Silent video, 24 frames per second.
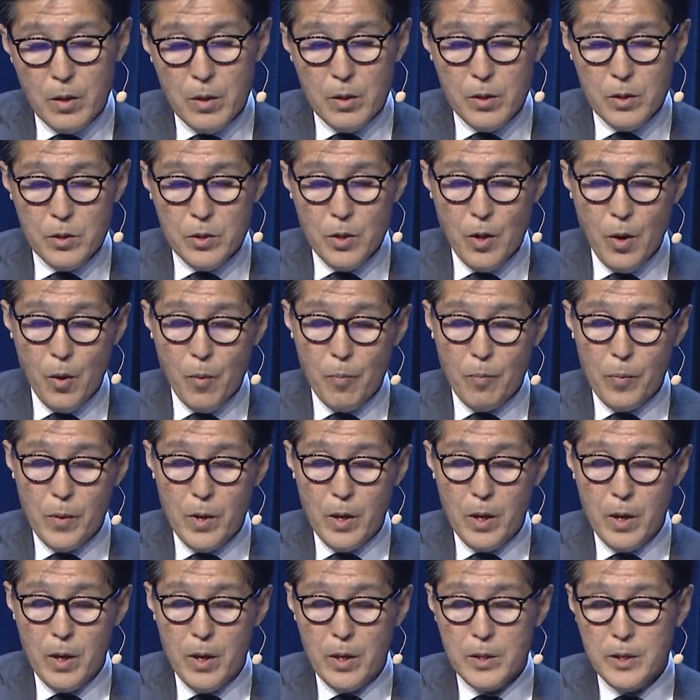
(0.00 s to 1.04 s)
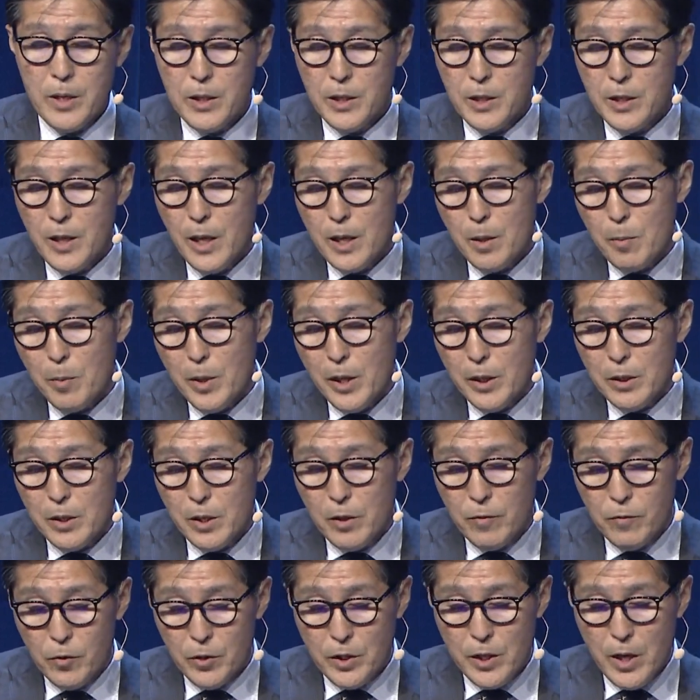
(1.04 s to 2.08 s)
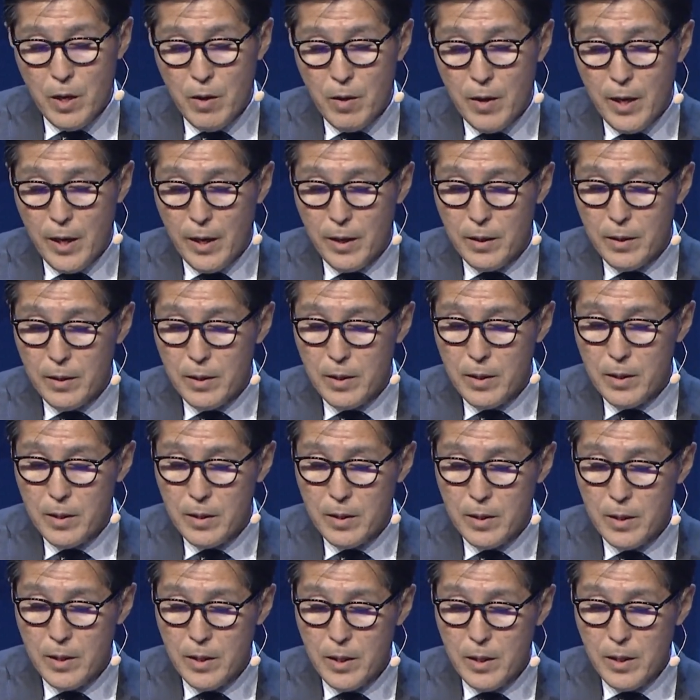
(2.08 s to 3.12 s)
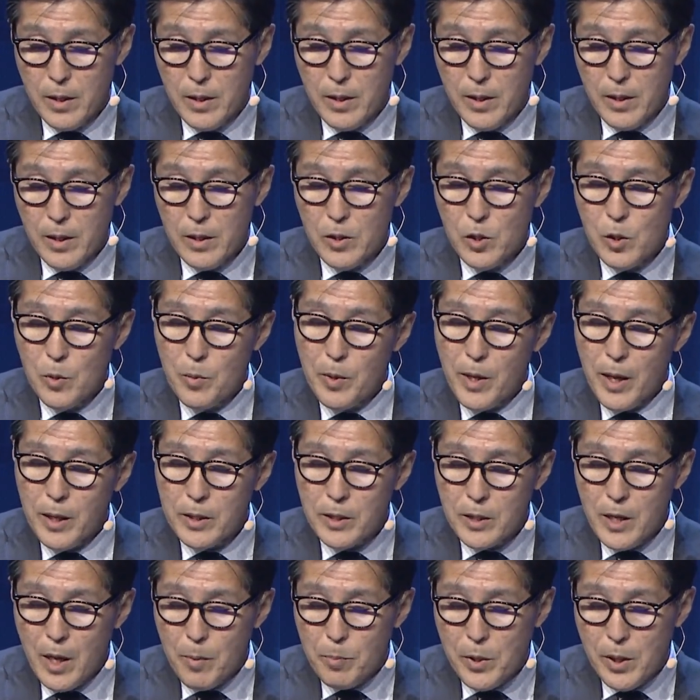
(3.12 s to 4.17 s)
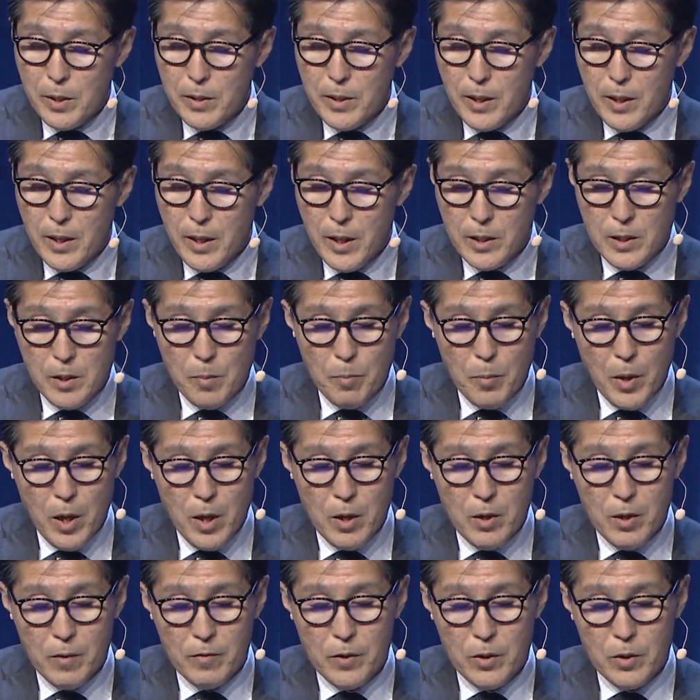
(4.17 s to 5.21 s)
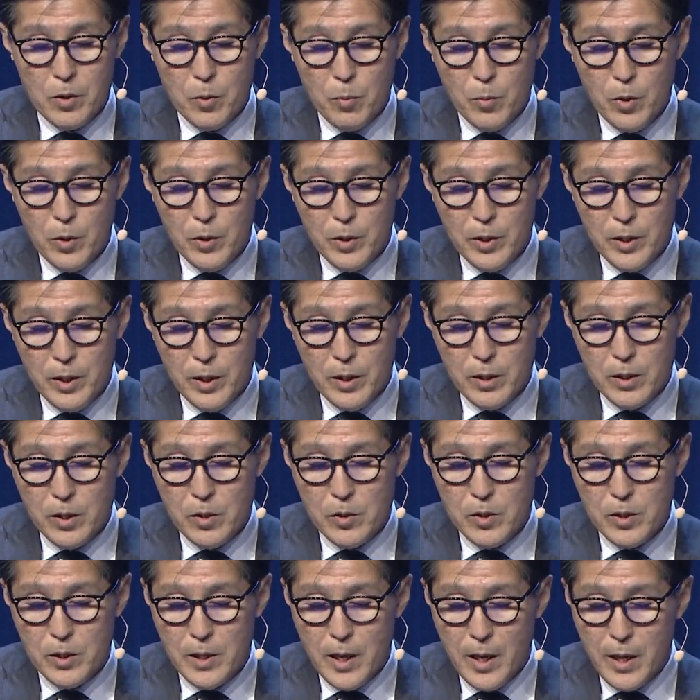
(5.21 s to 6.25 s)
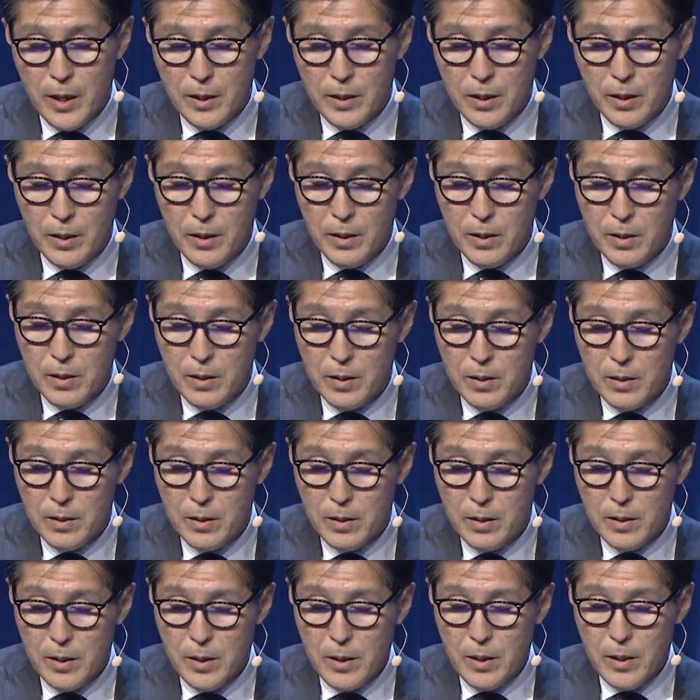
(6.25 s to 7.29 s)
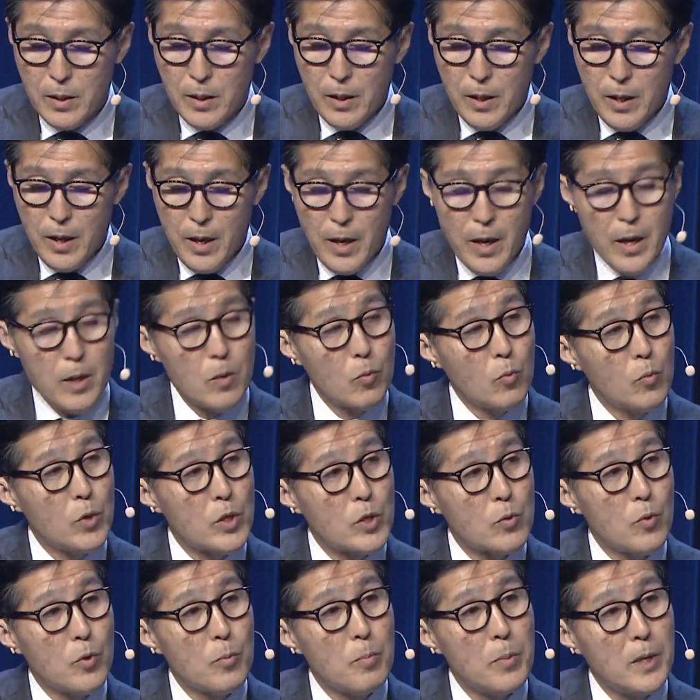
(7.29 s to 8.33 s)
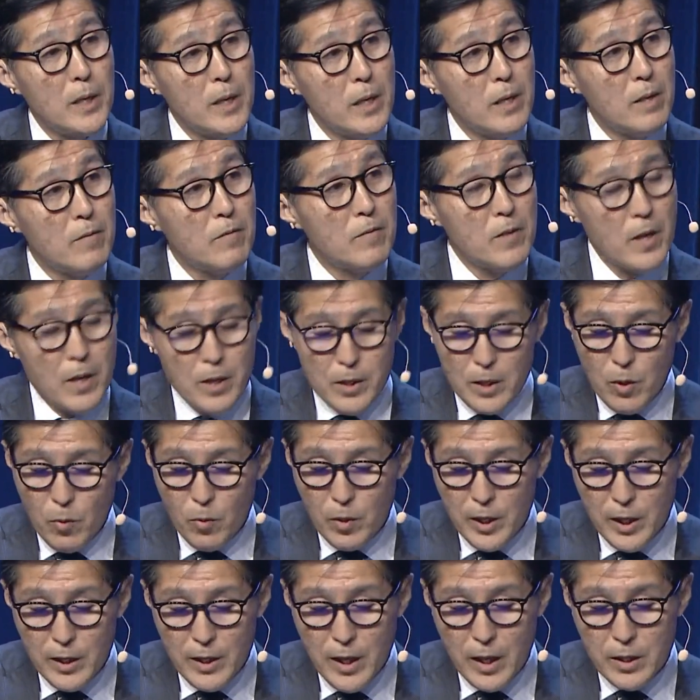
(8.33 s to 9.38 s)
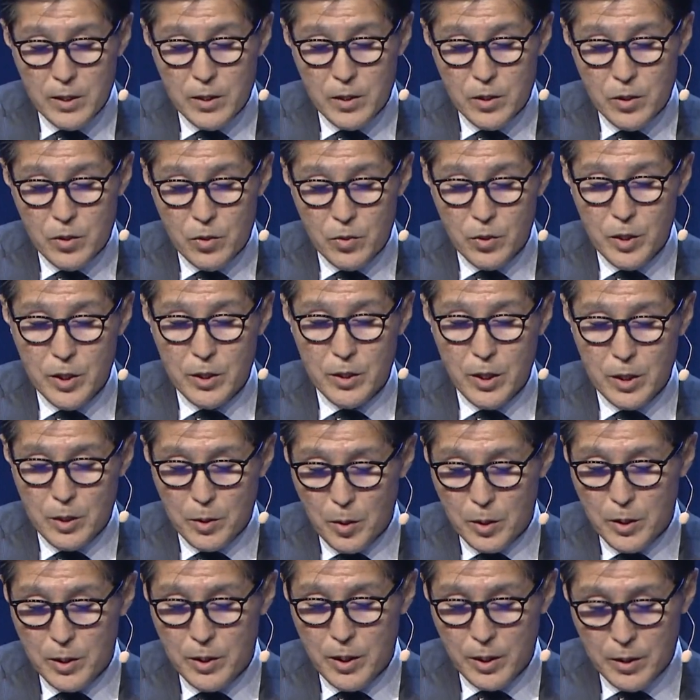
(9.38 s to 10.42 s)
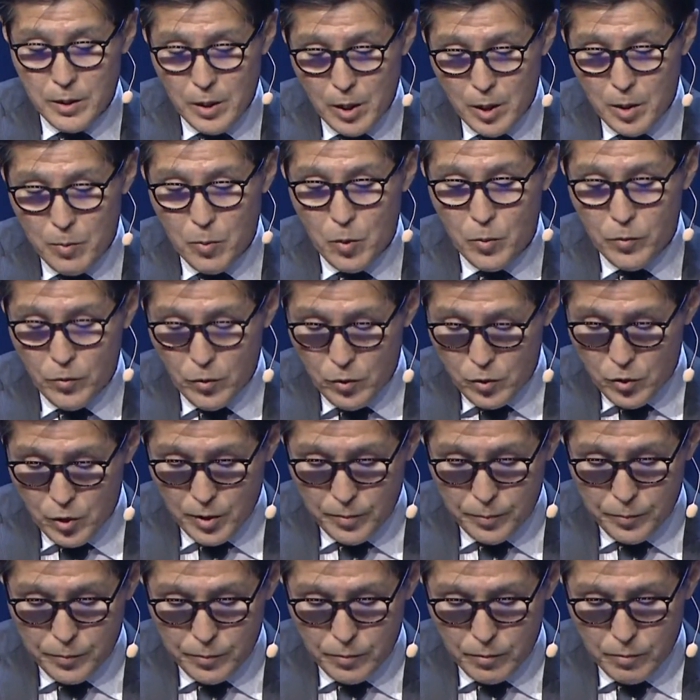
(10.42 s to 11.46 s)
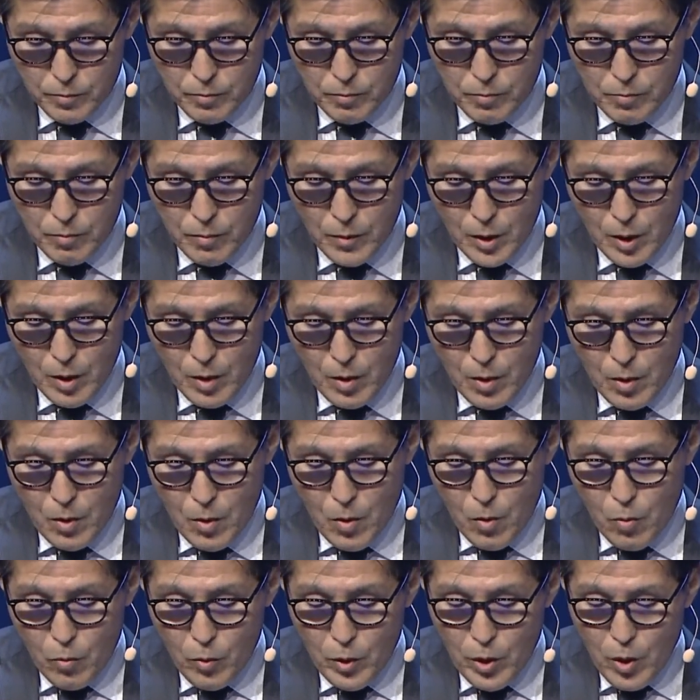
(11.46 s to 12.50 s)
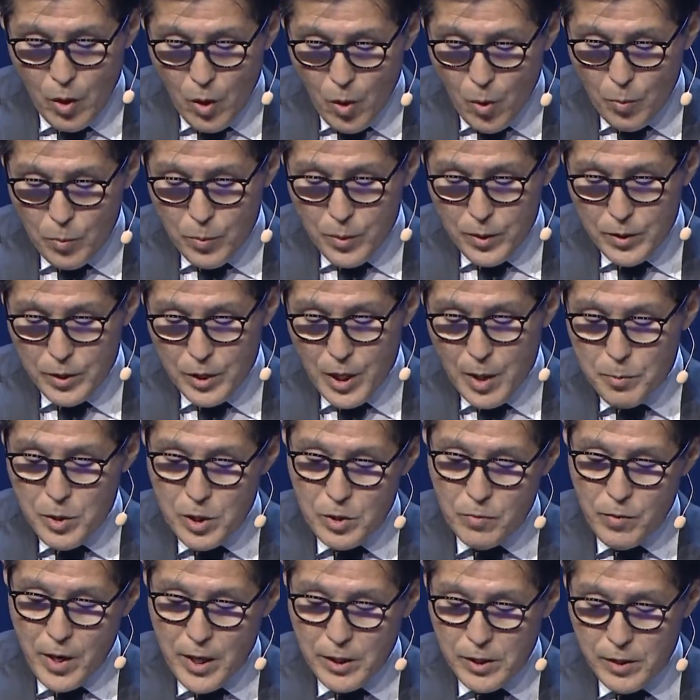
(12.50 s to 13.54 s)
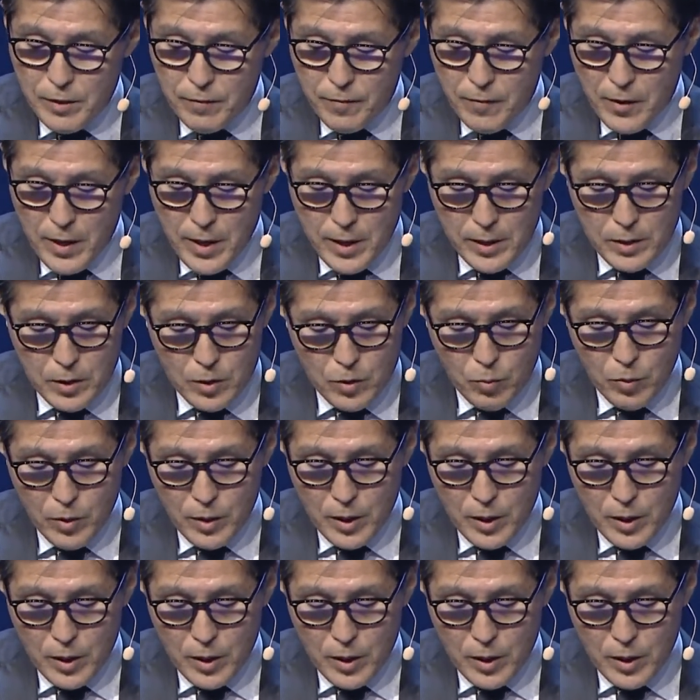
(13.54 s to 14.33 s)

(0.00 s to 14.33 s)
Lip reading: So, sustainability for JRA is to be accepted as a part of the community and the society, and which we believe that will lead us to the sustainable future. We hope Japanese racing fans will